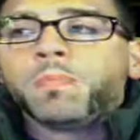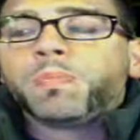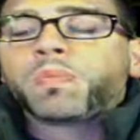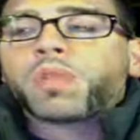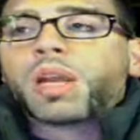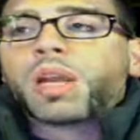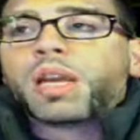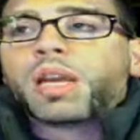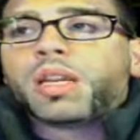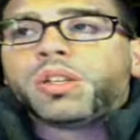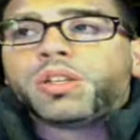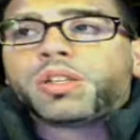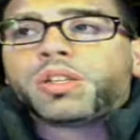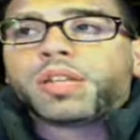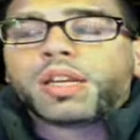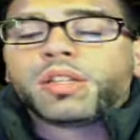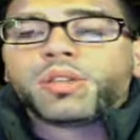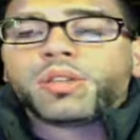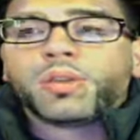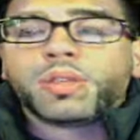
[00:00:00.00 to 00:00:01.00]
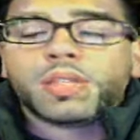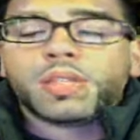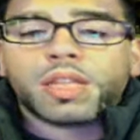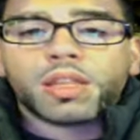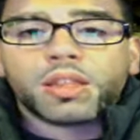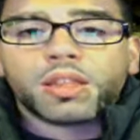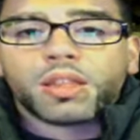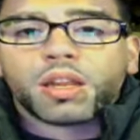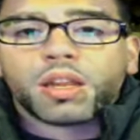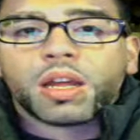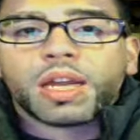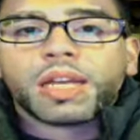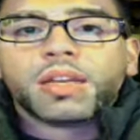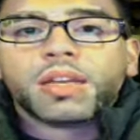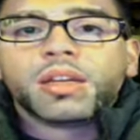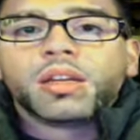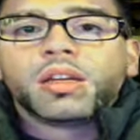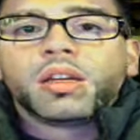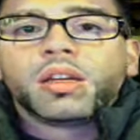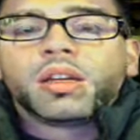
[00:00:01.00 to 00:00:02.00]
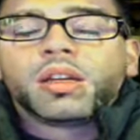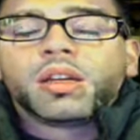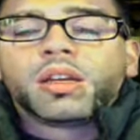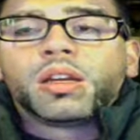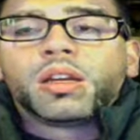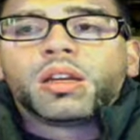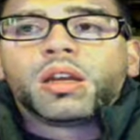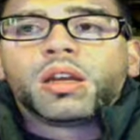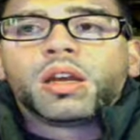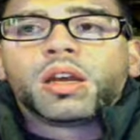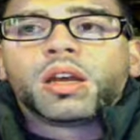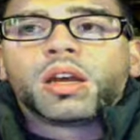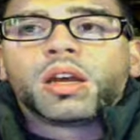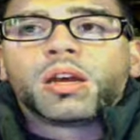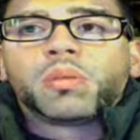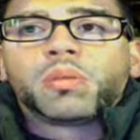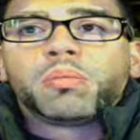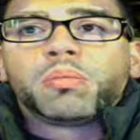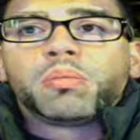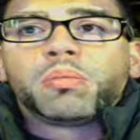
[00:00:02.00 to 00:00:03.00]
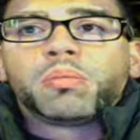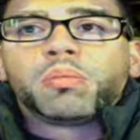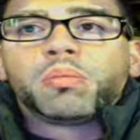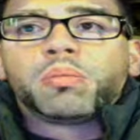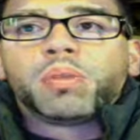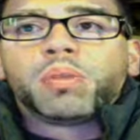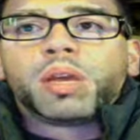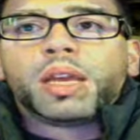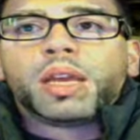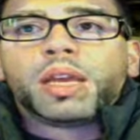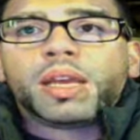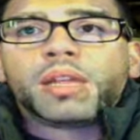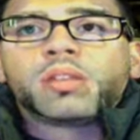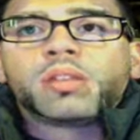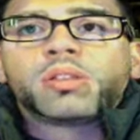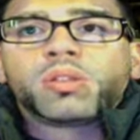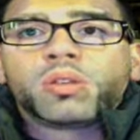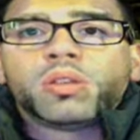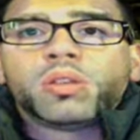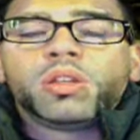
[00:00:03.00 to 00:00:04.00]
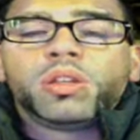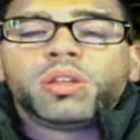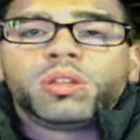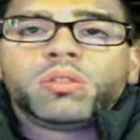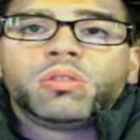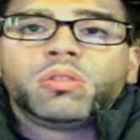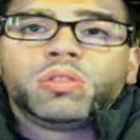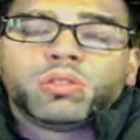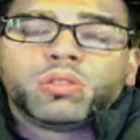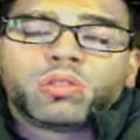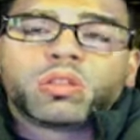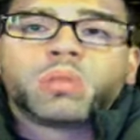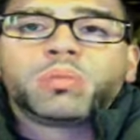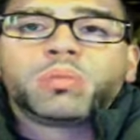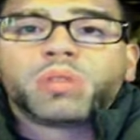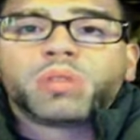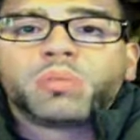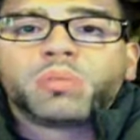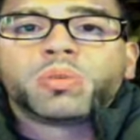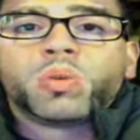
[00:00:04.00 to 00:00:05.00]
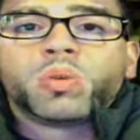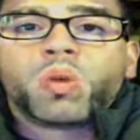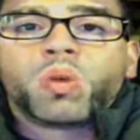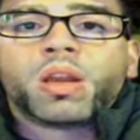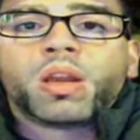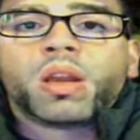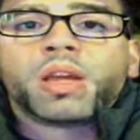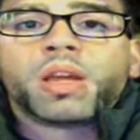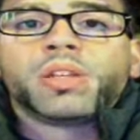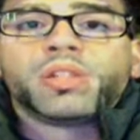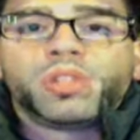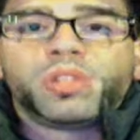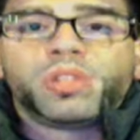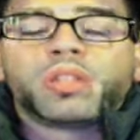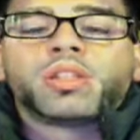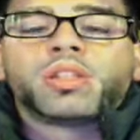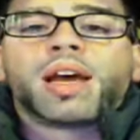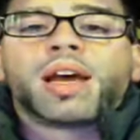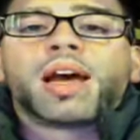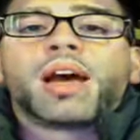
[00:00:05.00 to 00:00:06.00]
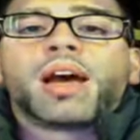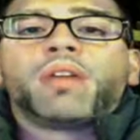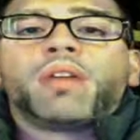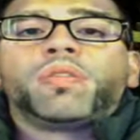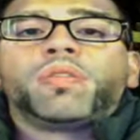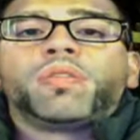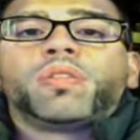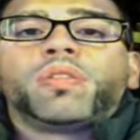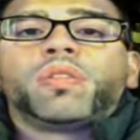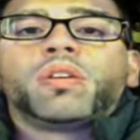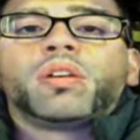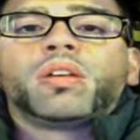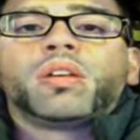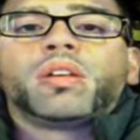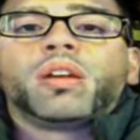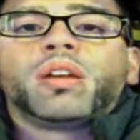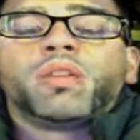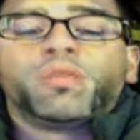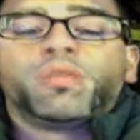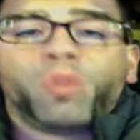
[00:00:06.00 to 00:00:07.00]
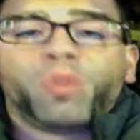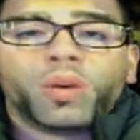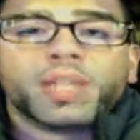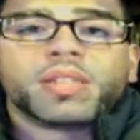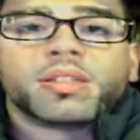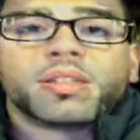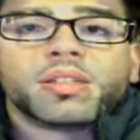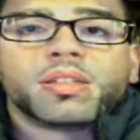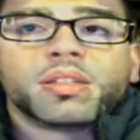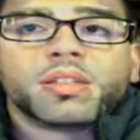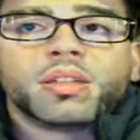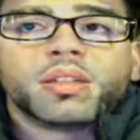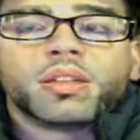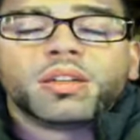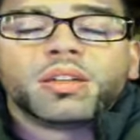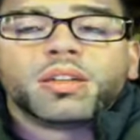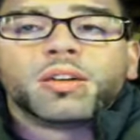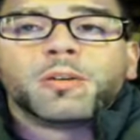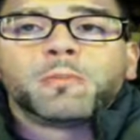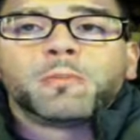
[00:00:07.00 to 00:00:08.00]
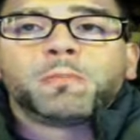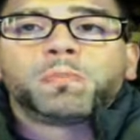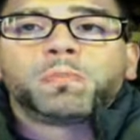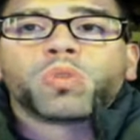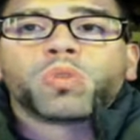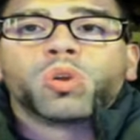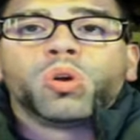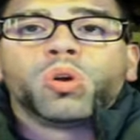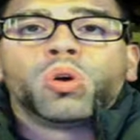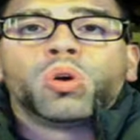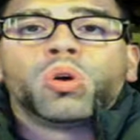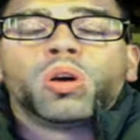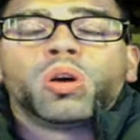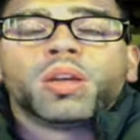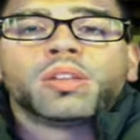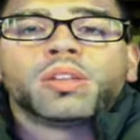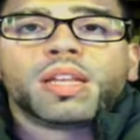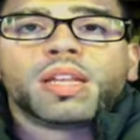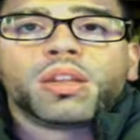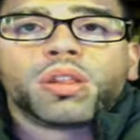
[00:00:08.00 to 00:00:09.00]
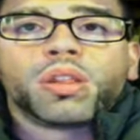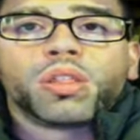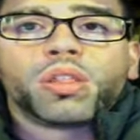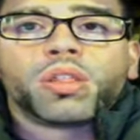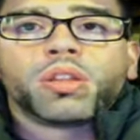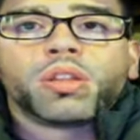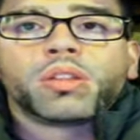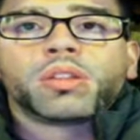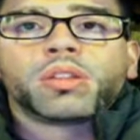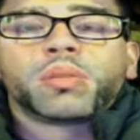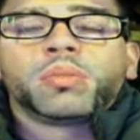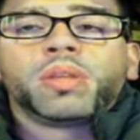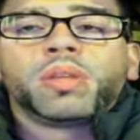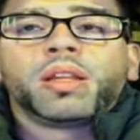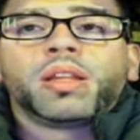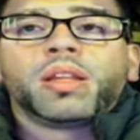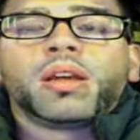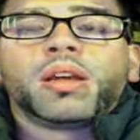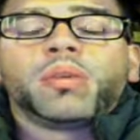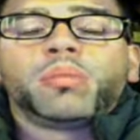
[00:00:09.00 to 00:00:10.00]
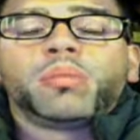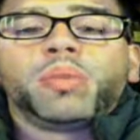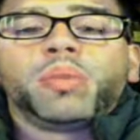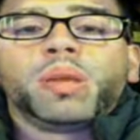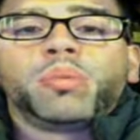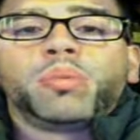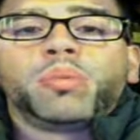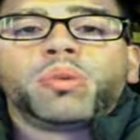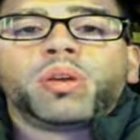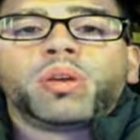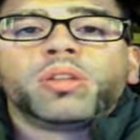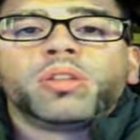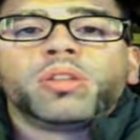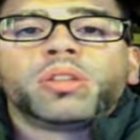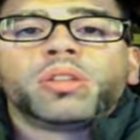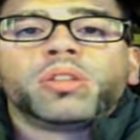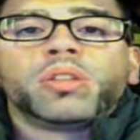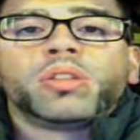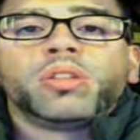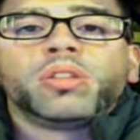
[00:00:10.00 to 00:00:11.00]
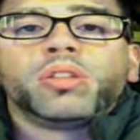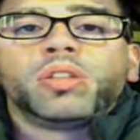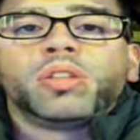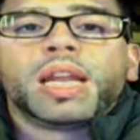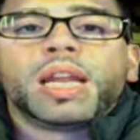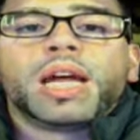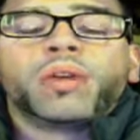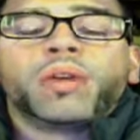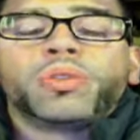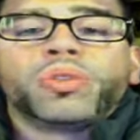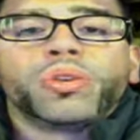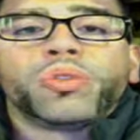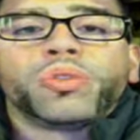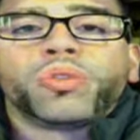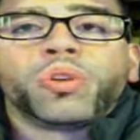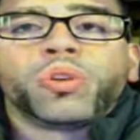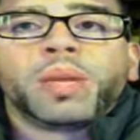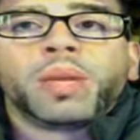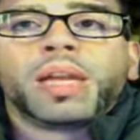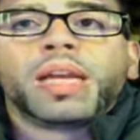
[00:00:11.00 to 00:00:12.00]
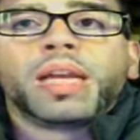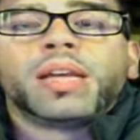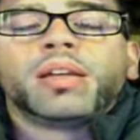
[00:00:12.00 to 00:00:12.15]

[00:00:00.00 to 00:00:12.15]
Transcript: and you just get to a synth line. Um, it is sometimes quite nice just to have a voice or a synth, something that people can just chill out to for a minute.